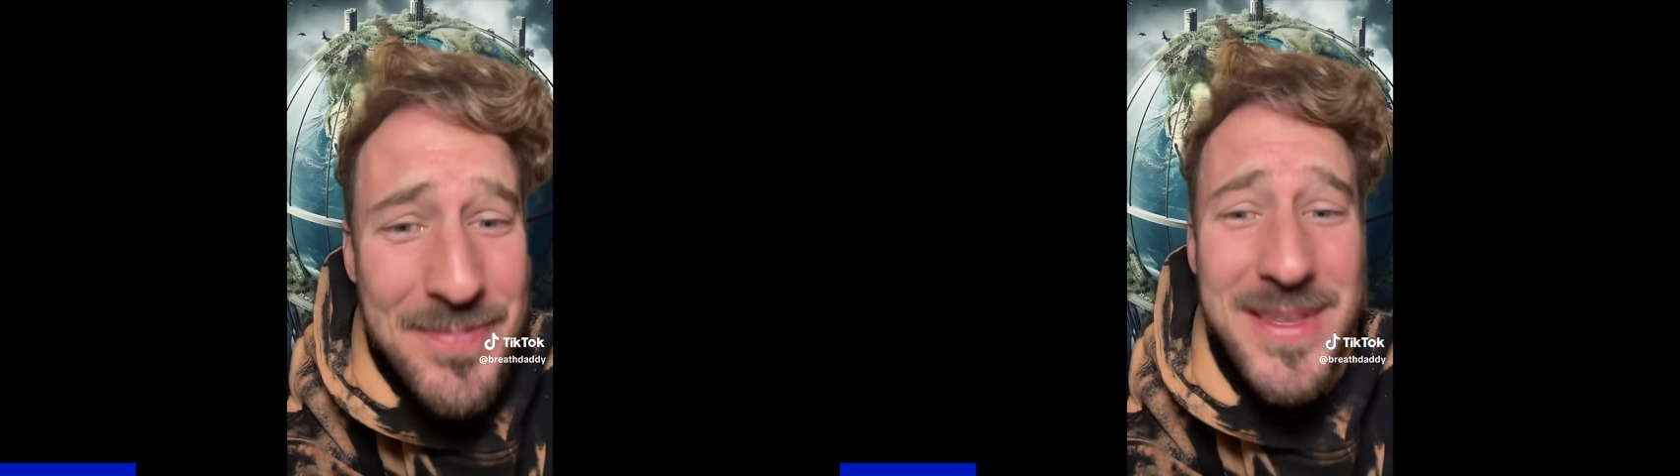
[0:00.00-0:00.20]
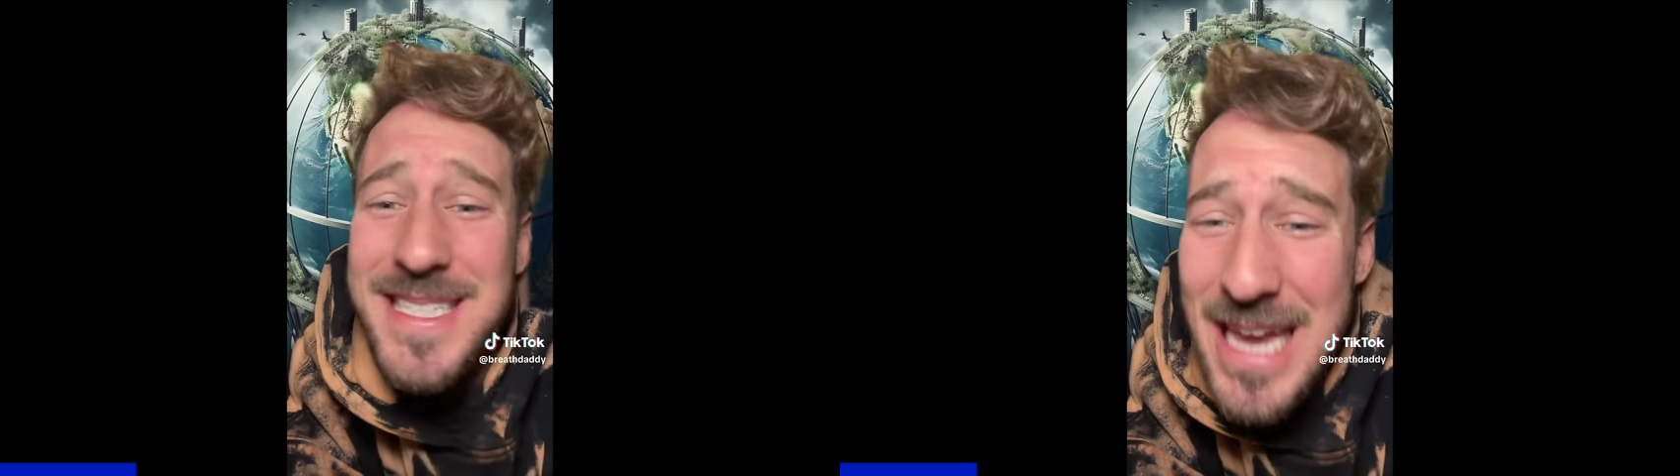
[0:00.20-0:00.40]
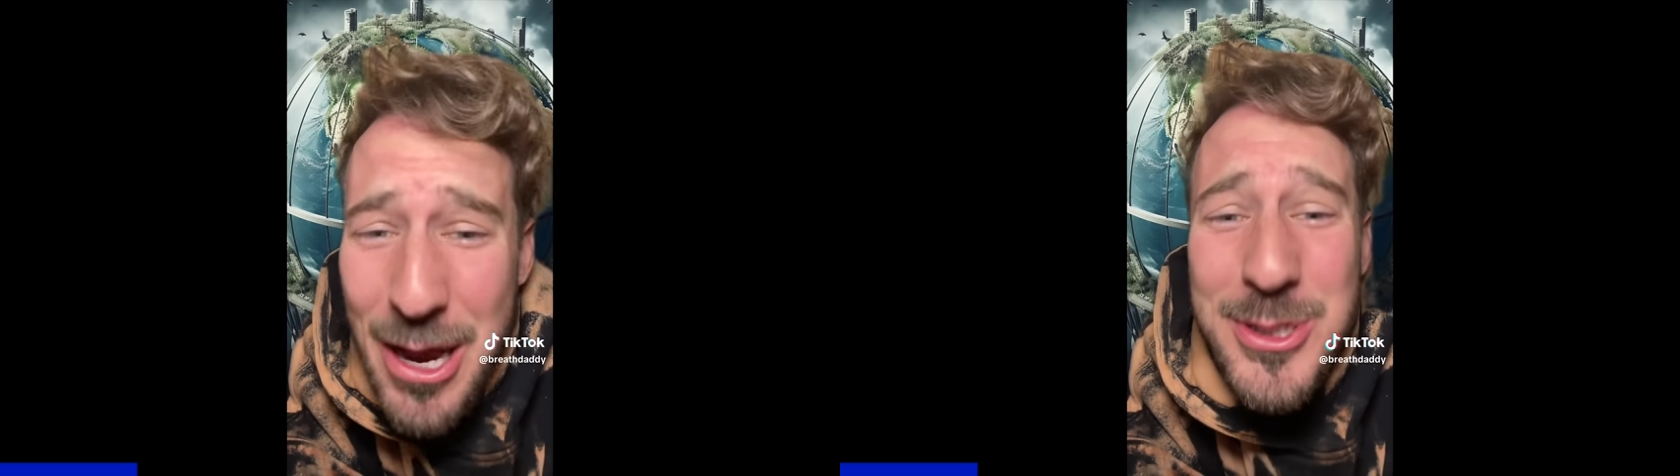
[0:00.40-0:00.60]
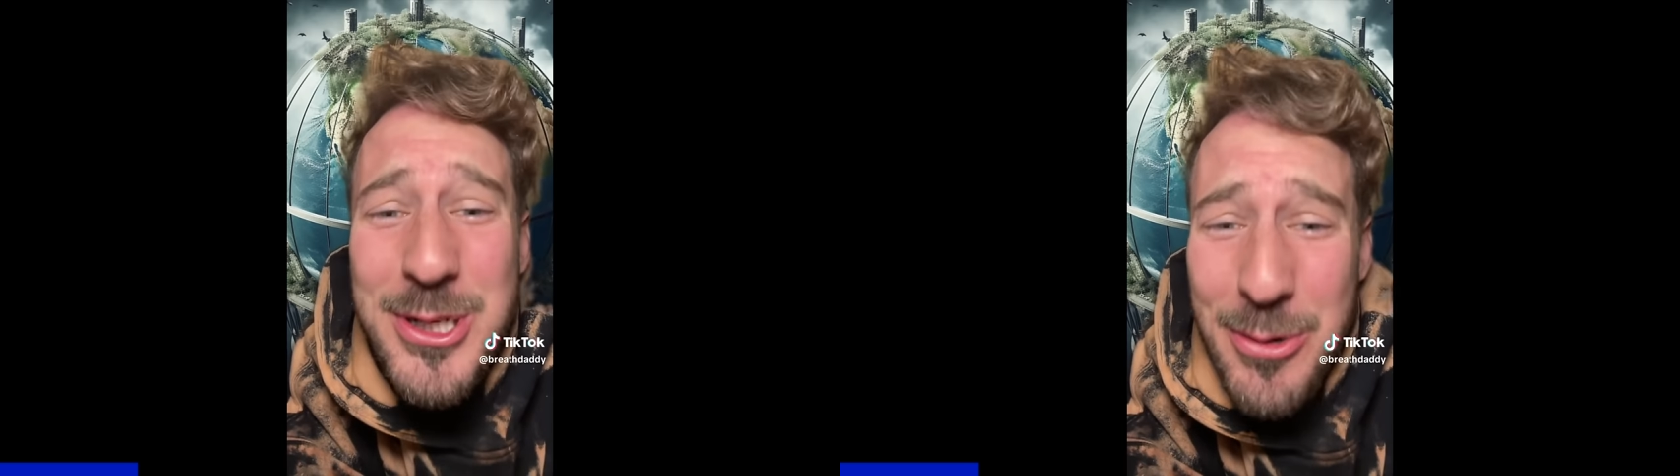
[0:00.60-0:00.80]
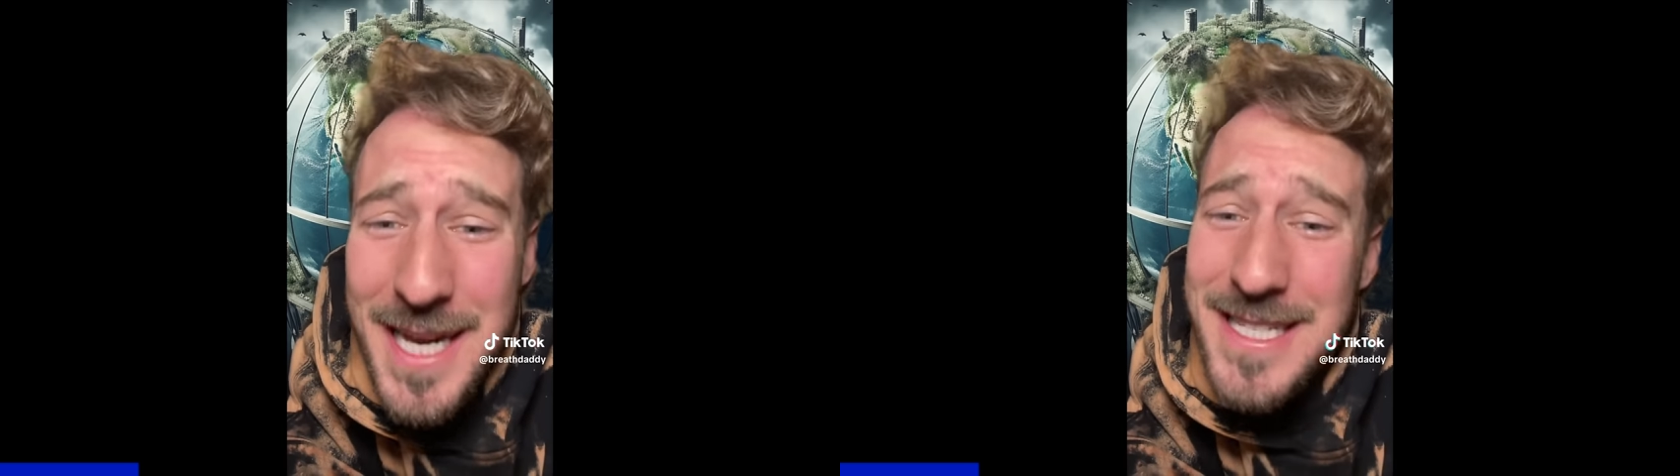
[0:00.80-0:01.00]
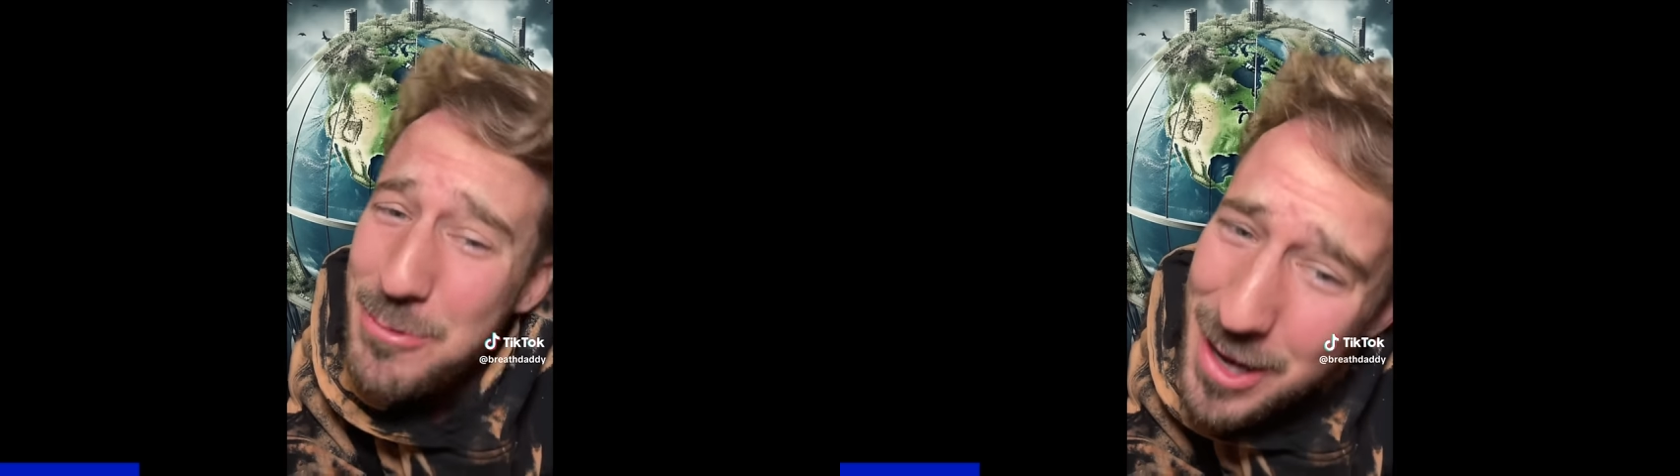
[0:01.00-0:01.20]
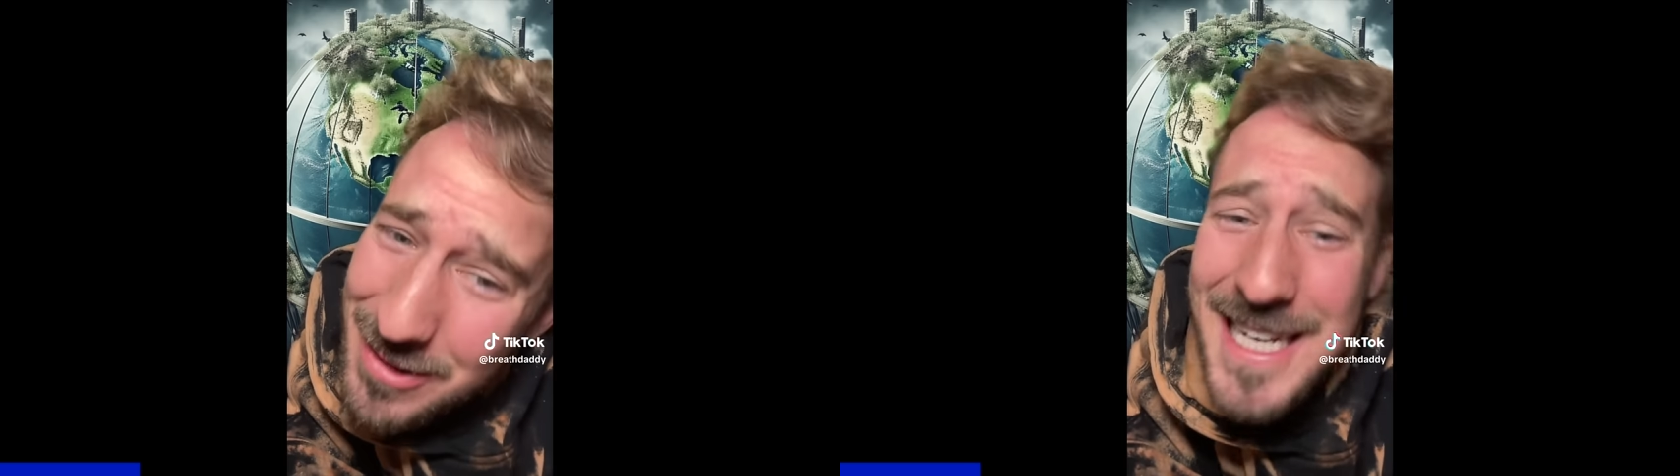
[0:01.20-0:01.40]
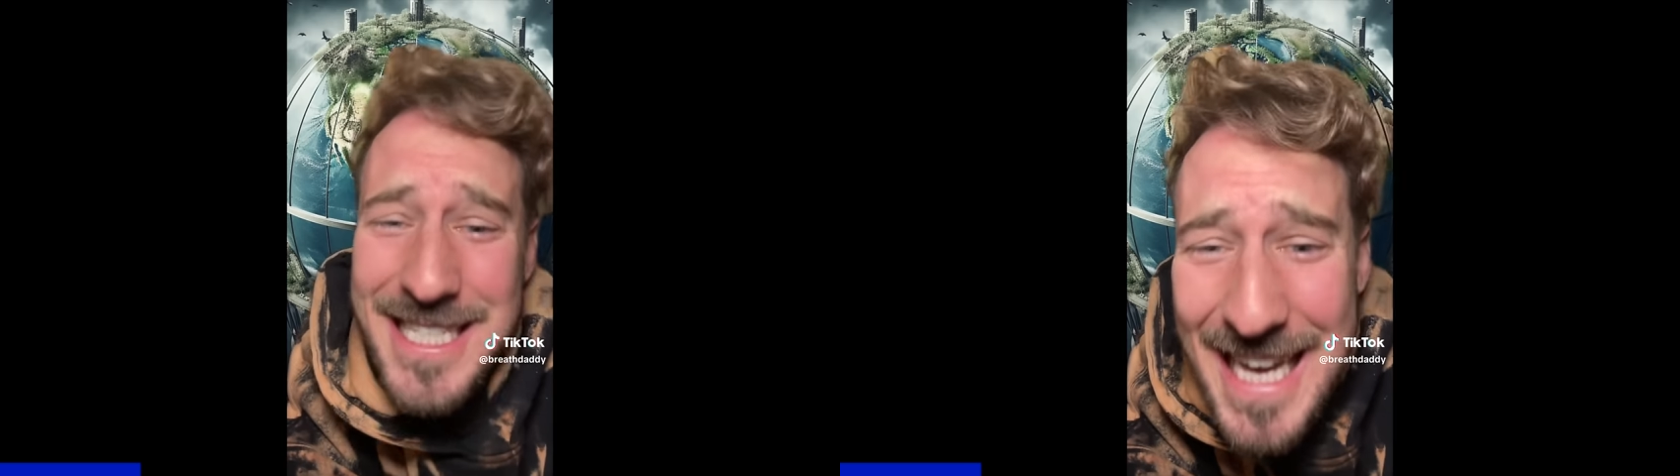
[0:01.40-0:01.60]
Sounds crazy. Well,
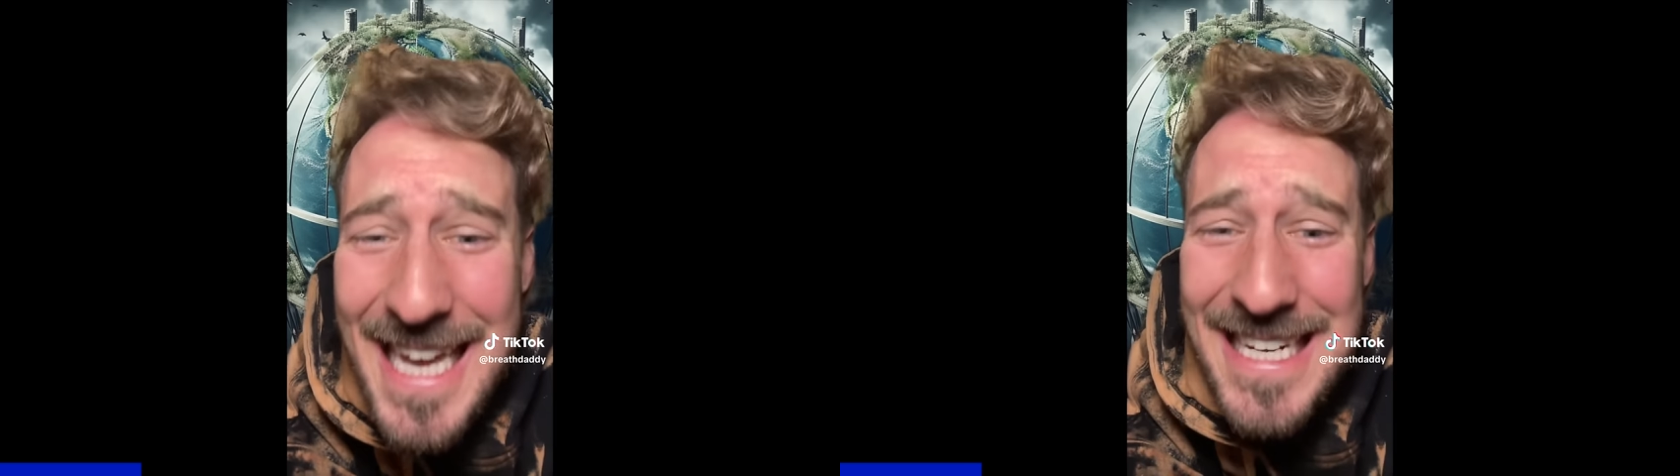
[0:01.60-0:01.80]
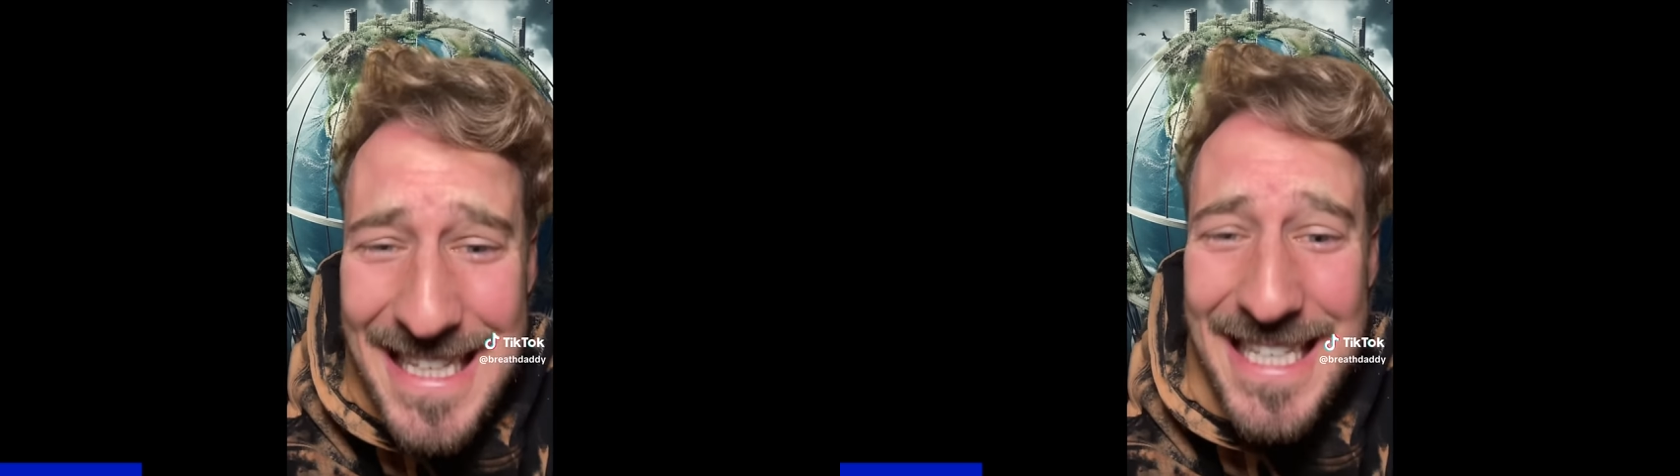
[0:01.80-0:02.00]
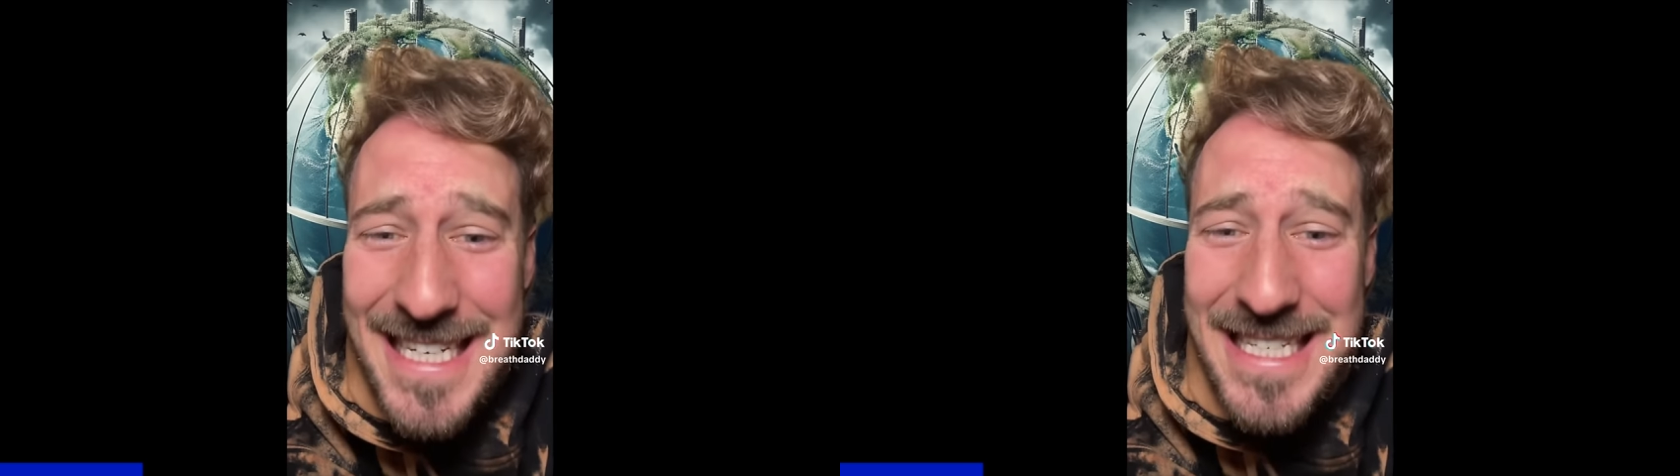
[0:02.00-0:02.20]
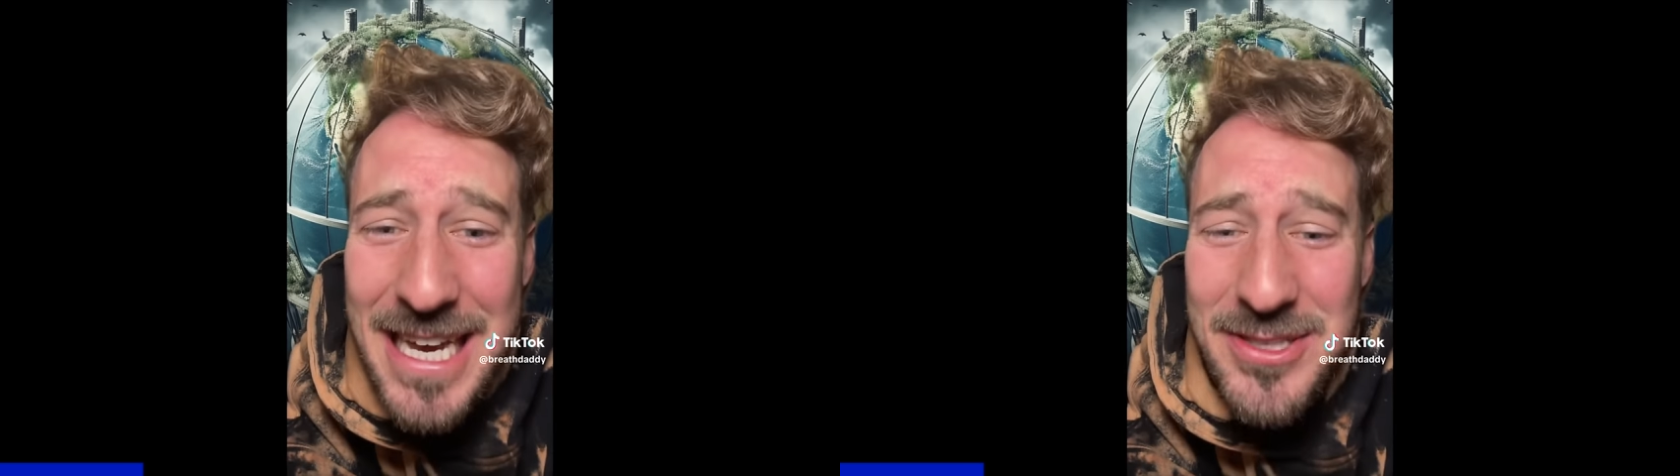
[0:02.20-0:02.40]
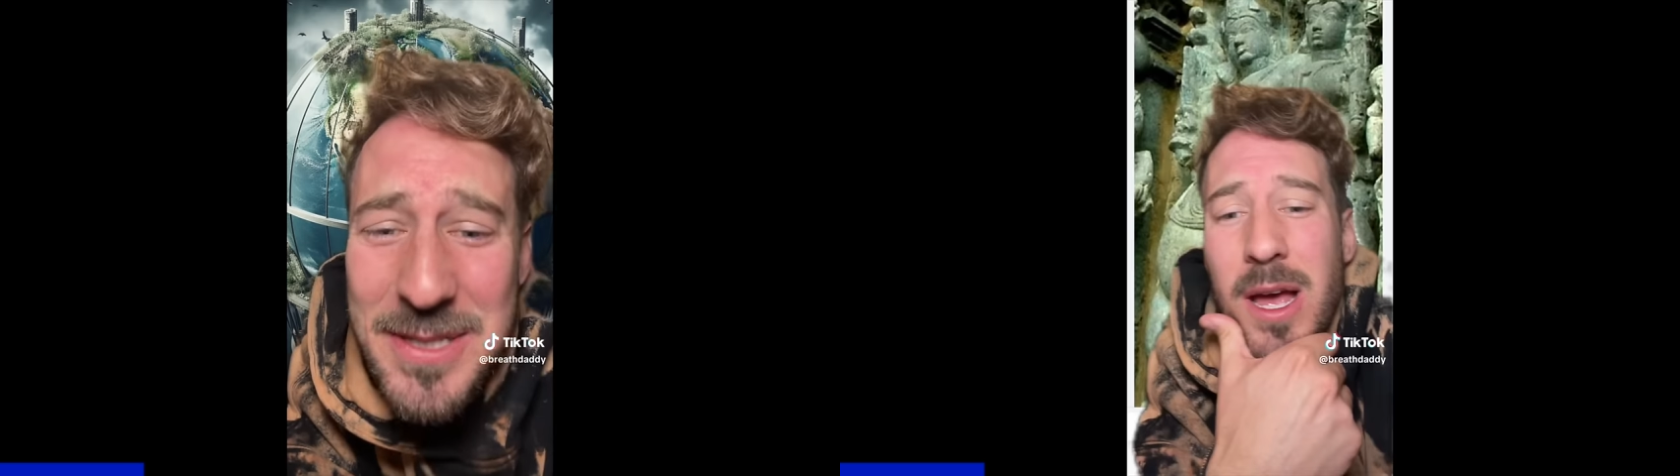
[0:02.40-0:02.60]
let's get into the details.